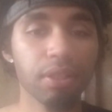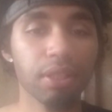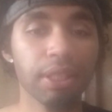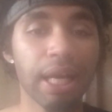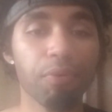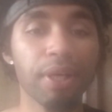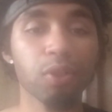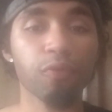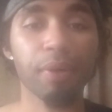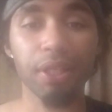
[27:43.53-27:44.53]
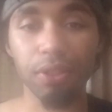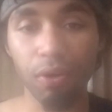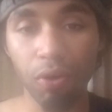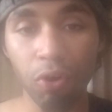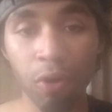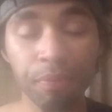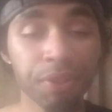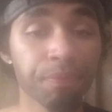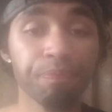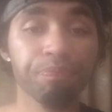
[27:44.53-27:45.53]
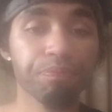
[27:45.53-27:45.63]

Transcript: He got ran over by a car, man.